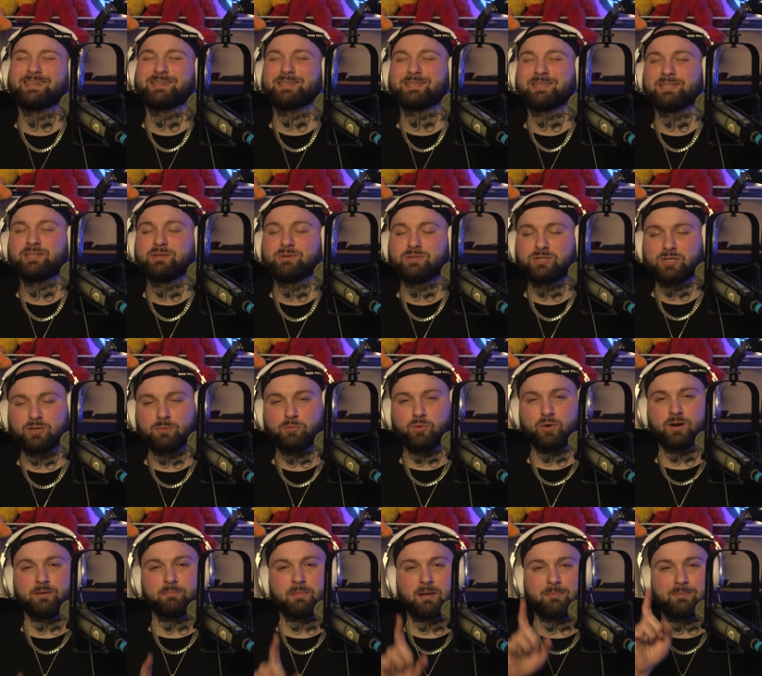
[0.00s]
YouTube
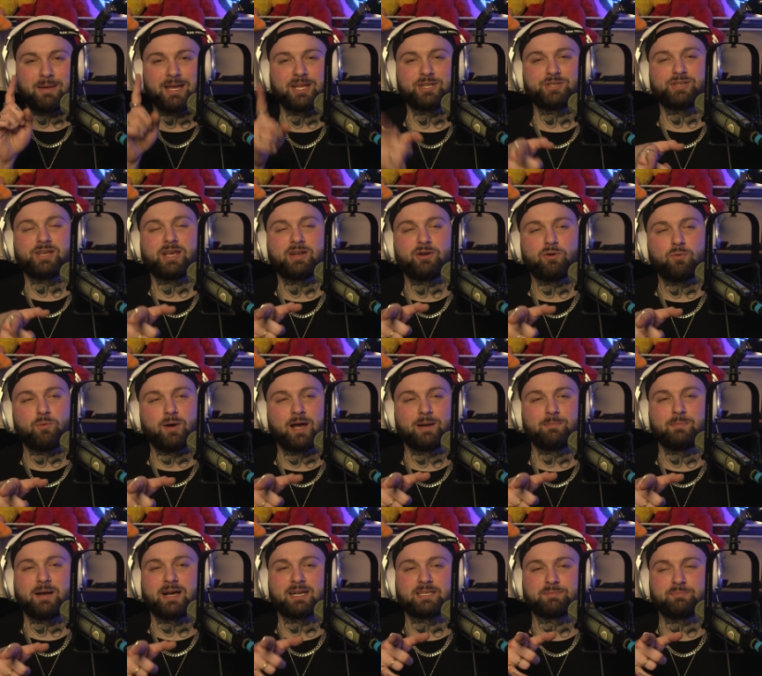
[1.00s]
one, my main channel,
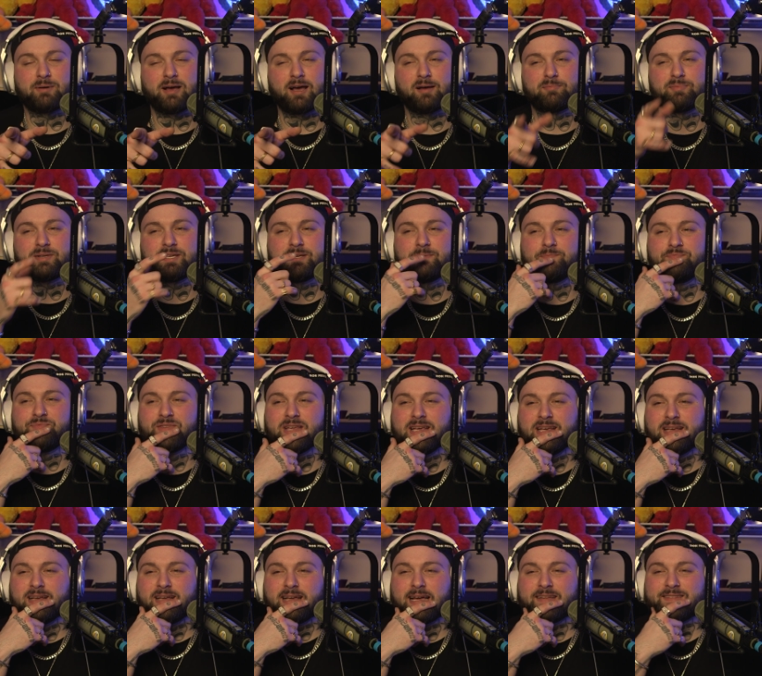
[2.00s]
Wineboxpapi.
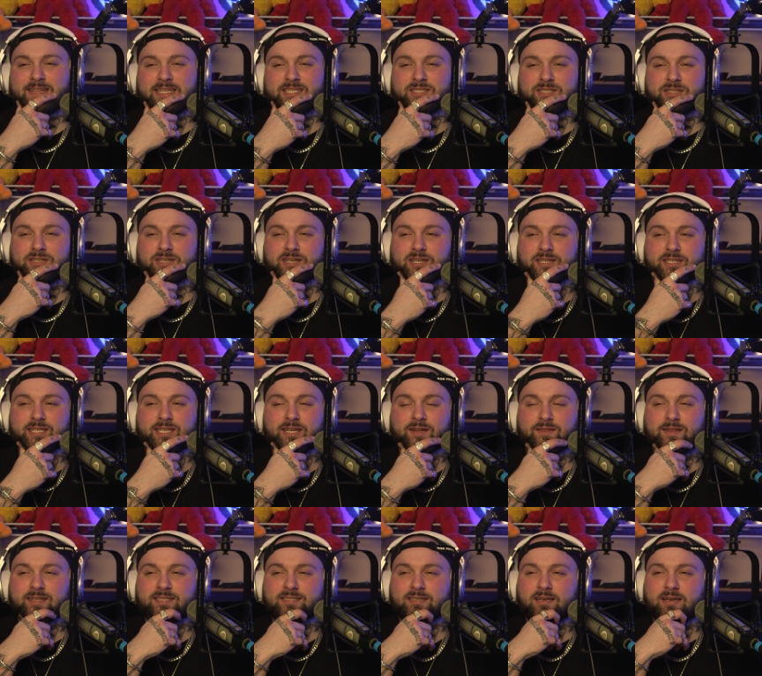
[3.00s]
And that's good. You know,
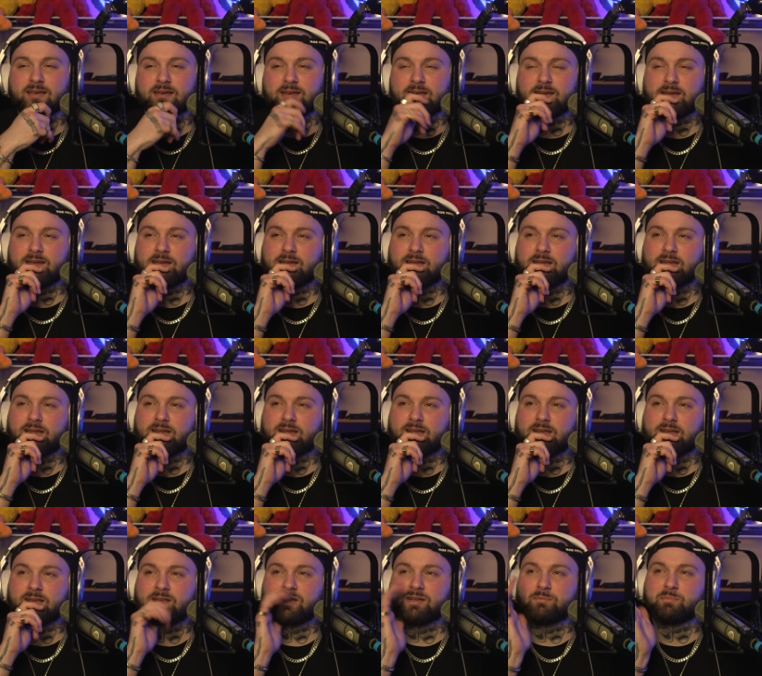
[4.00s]
that's a
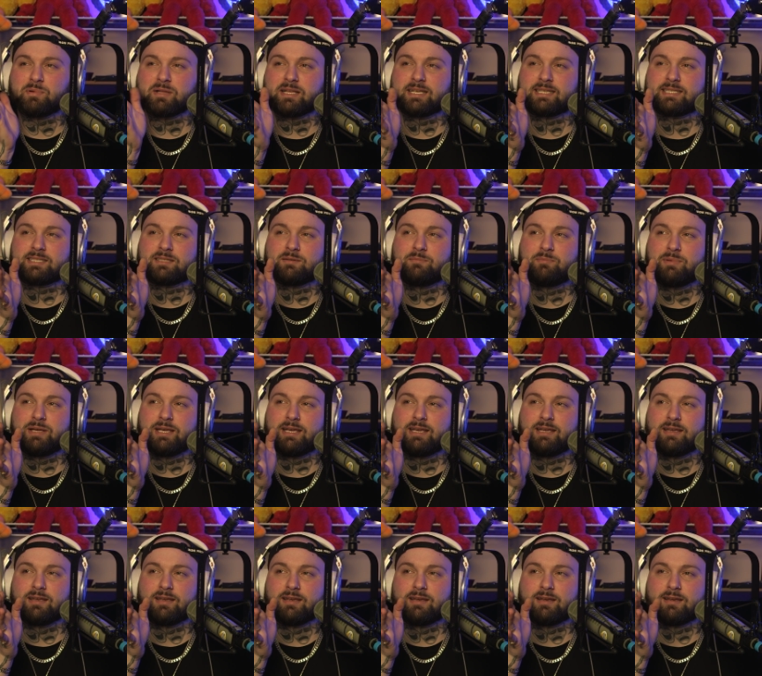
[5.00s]
good place to
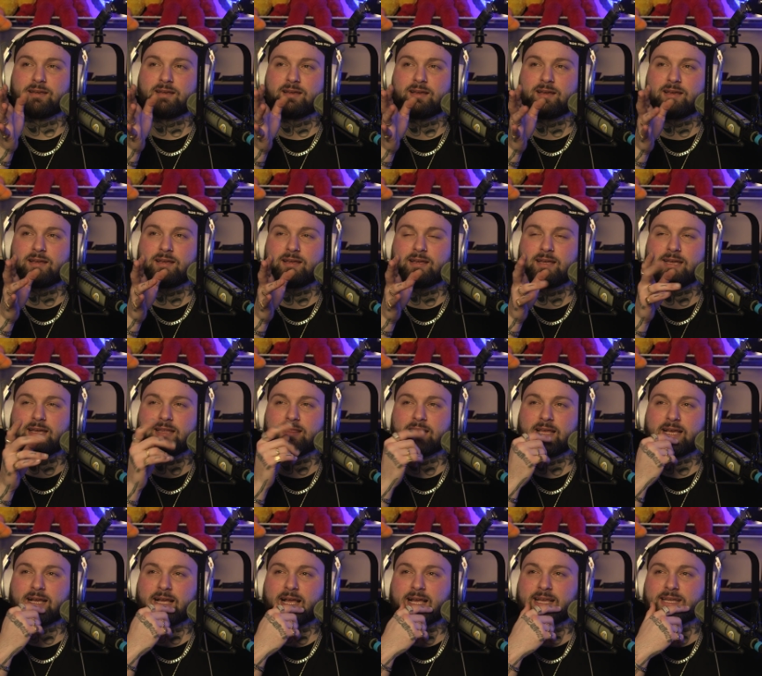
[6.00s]
be
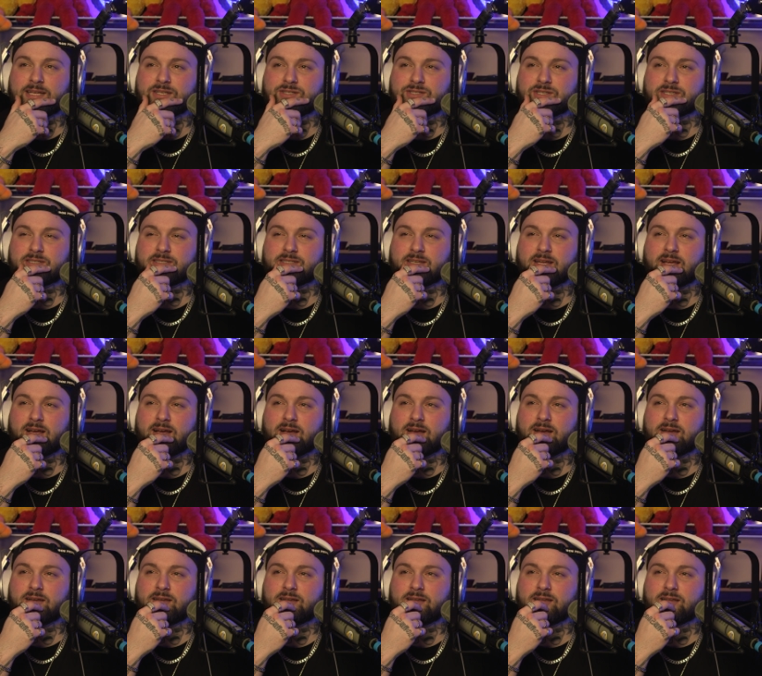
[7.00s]
like I can just
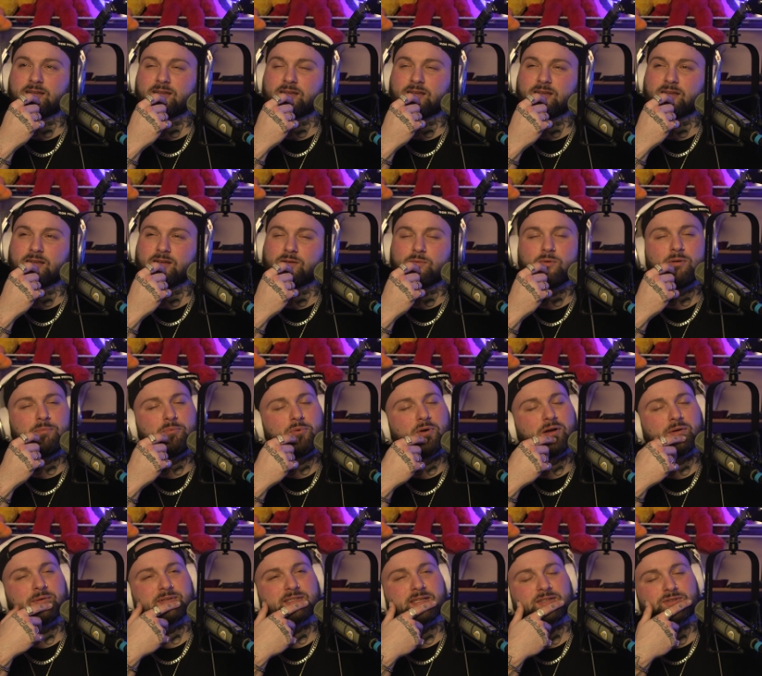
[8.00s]
uh what
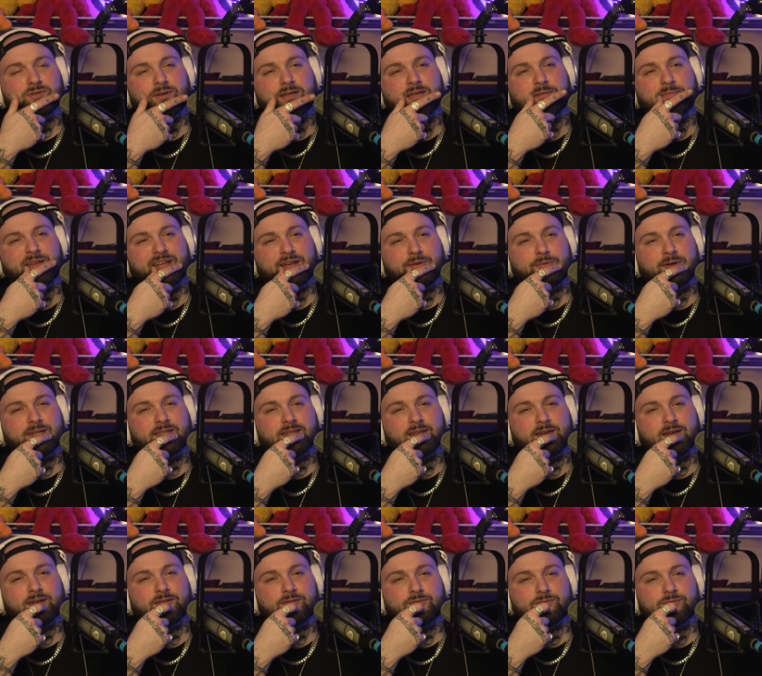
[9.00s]
point was I trying to make right there?